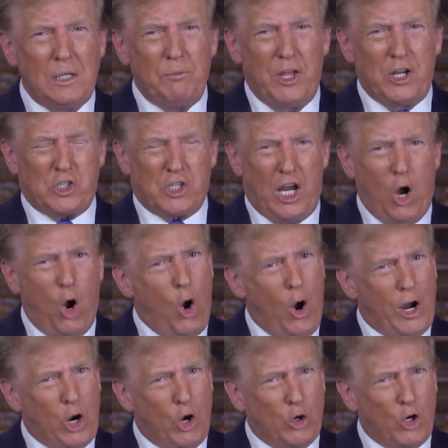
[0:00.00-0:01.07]
They say, oh,
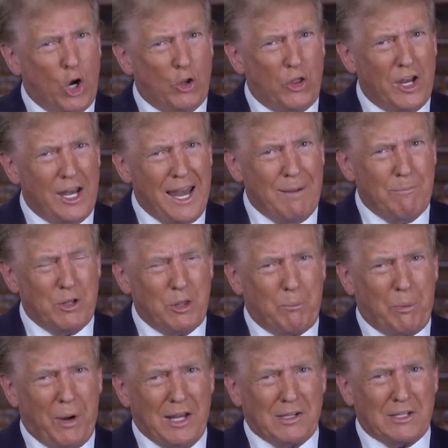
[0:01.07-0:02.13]
I don't know the name of the
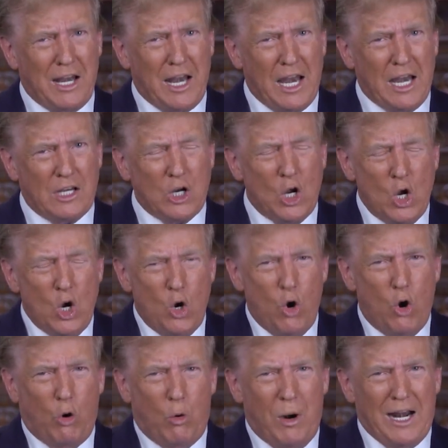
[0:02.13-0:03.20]
president.
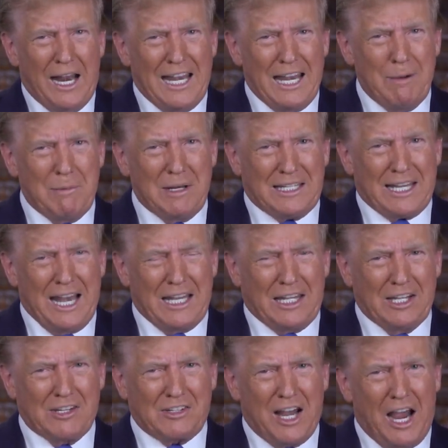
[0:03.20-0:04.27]
Or when I
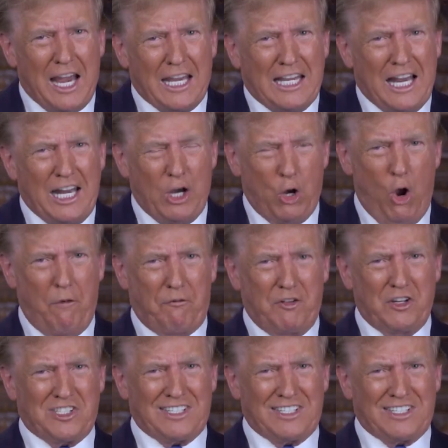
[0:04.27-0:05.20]
imitate this guy getting off a